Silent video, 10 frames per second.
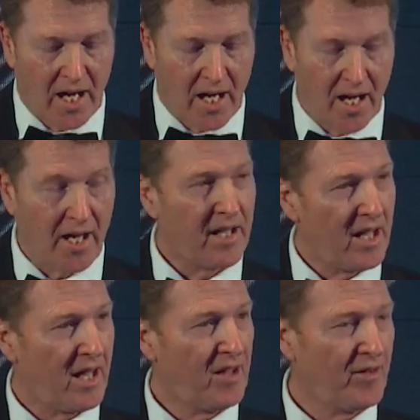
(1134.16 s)
At
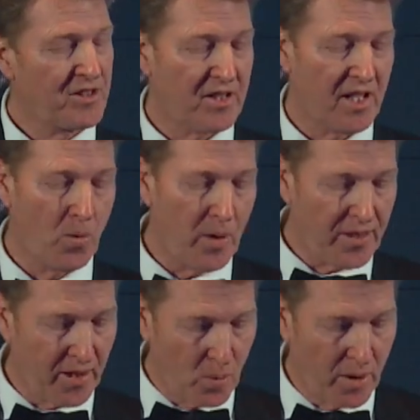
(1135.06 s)
FSC, we
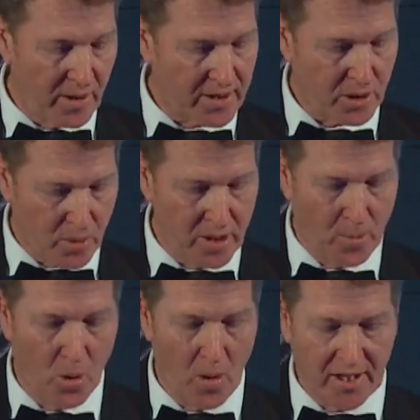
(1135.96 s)
think we're a
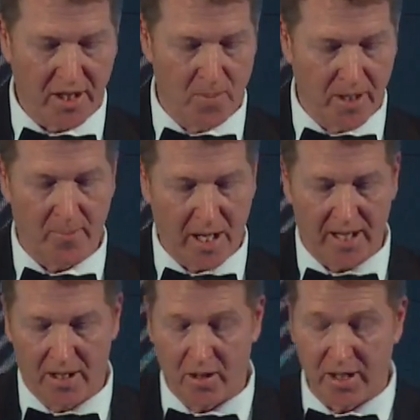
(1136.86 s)
credible and committed
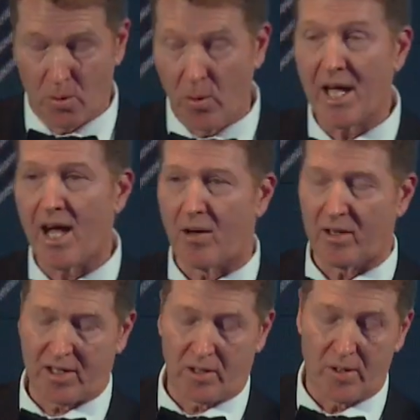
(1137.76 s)
partner. We are a
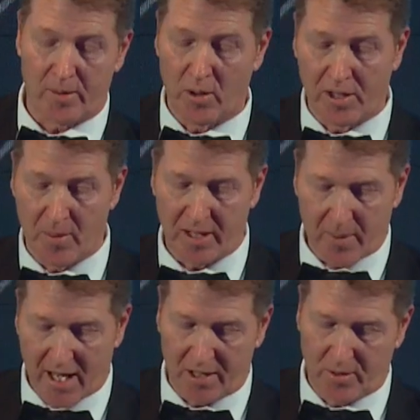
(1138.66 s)
credible and committed
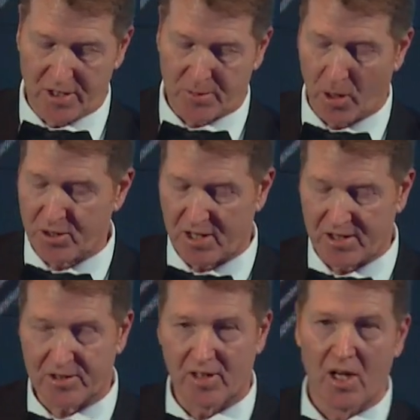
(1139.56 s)
partner in this process.